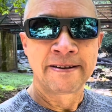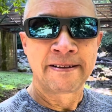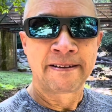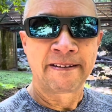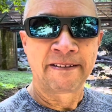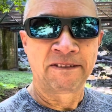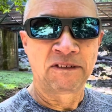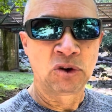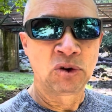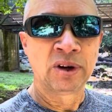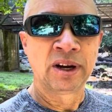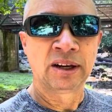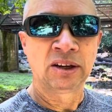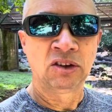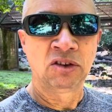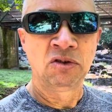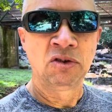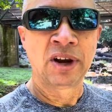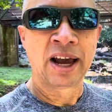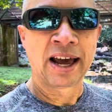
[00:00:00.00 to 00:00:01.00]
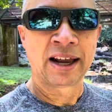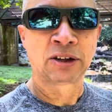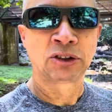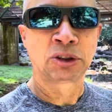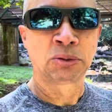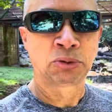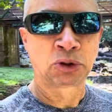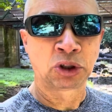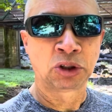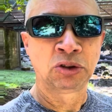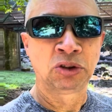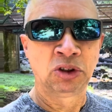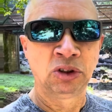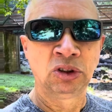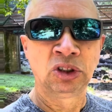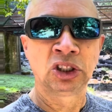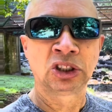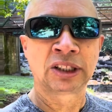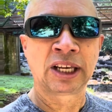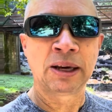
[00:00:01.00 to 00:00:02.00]
If you you can handle some truth, you
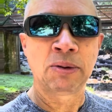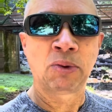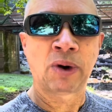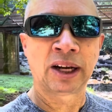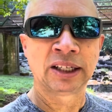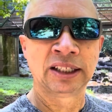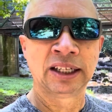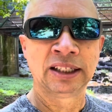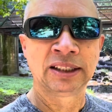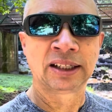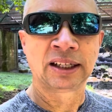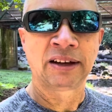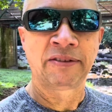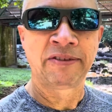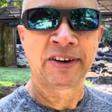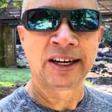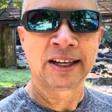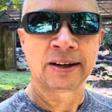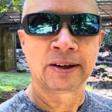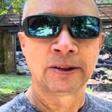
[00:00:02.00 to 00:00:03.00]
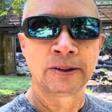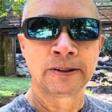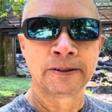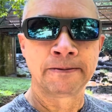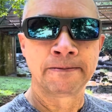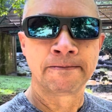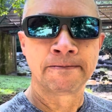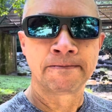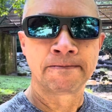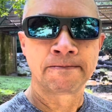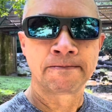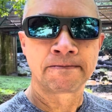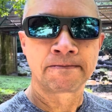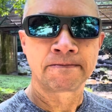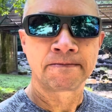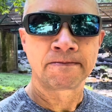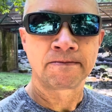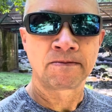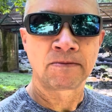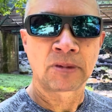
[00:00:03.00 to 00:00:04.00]
can just keep watching these little videos
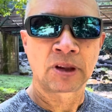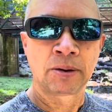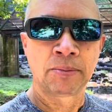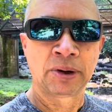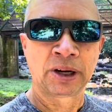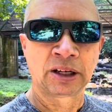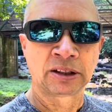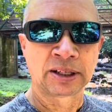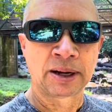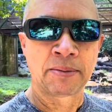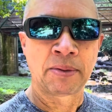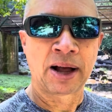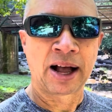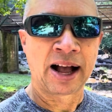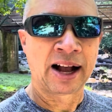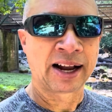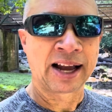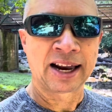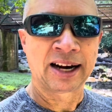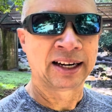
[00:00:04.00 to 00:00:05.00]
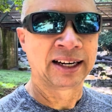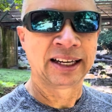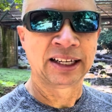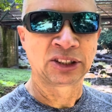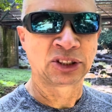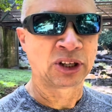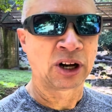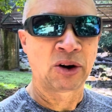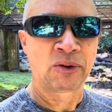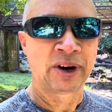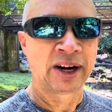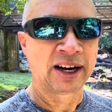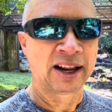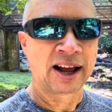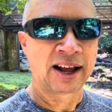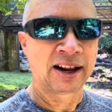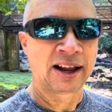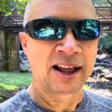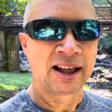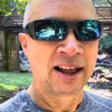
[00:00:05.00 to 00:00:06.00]
because I'm I got a list already.
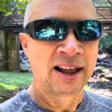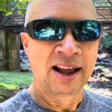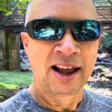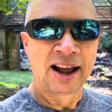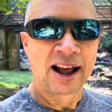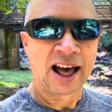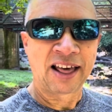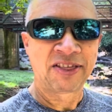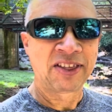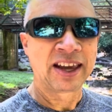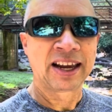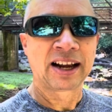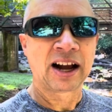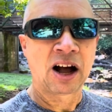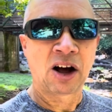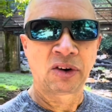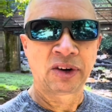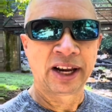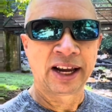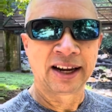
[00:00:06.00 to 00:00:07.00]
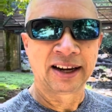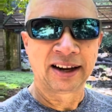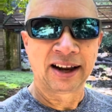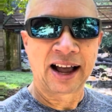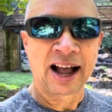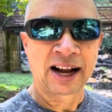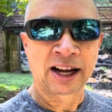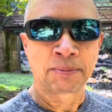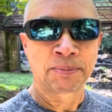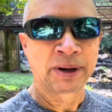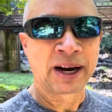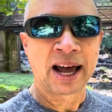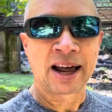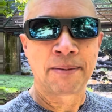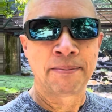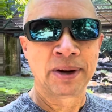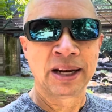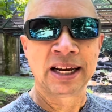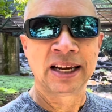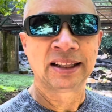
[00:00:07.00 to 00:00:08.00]
I I think all day. I could put out
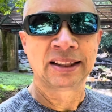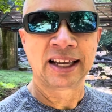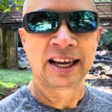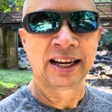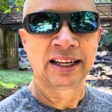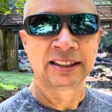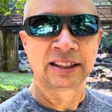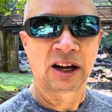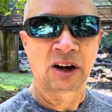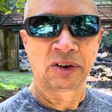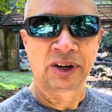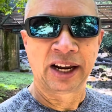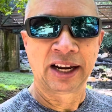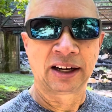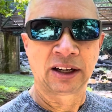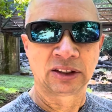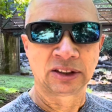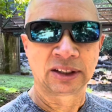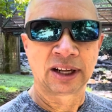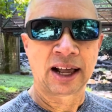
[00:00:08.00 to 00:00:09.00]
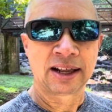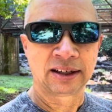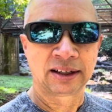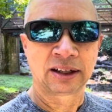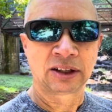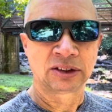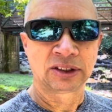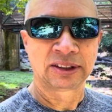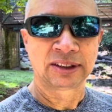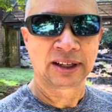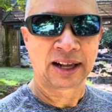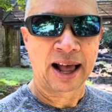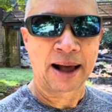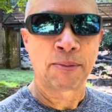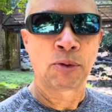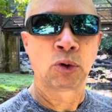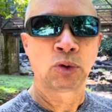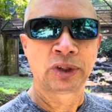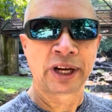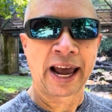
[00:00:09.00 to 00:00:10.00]
a million things all day because because
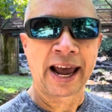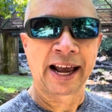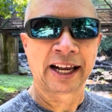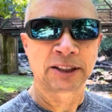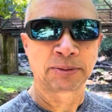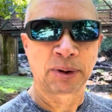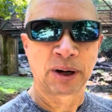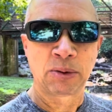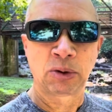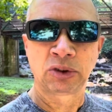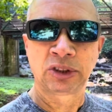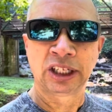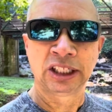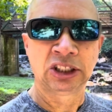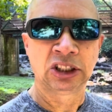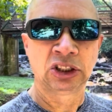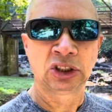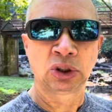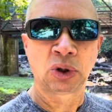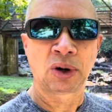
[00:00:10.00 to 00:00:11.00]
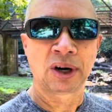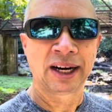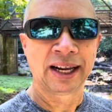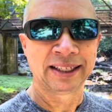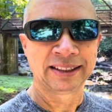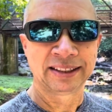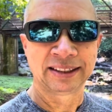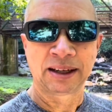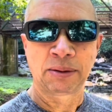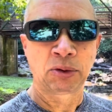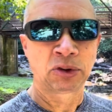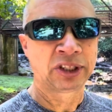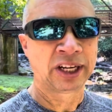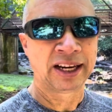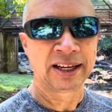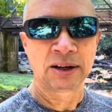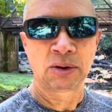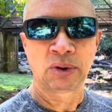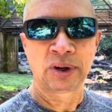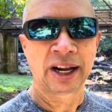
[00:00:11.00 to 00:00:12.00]
I'm on task. But I'm gonna teach you short lessons. I'm gonna tell
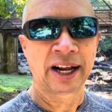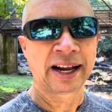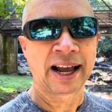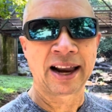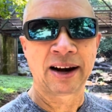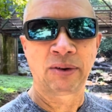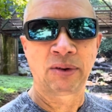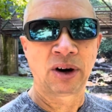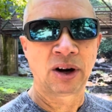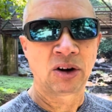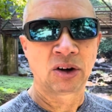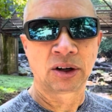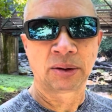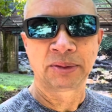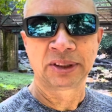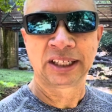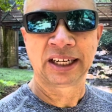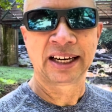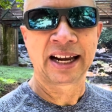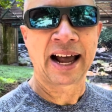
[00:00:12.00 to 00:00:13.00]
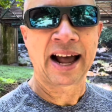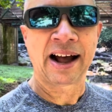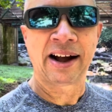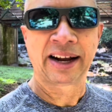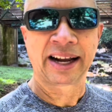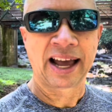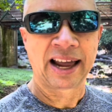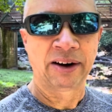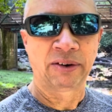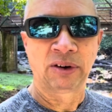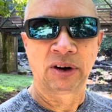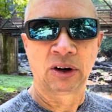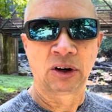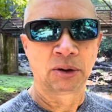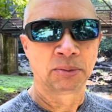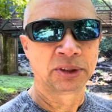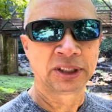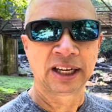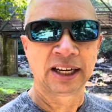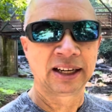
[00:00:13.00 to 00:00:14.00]
you when I got it wrong. I'm gonna tell you how I got it wrong.
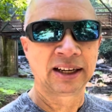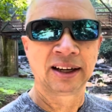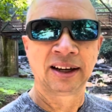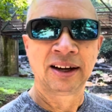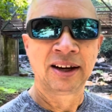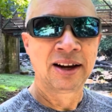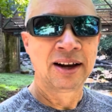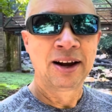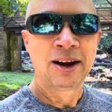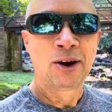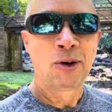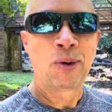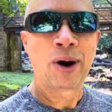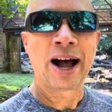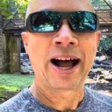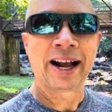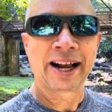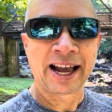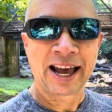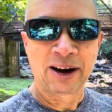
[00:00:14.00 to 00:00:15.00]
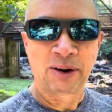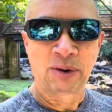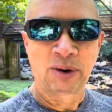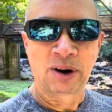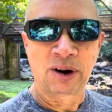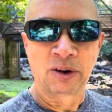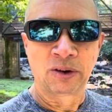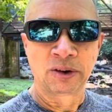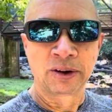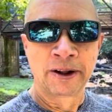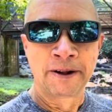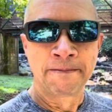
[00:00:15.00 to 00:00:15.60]
I'm gonna tell you why I got it wrong.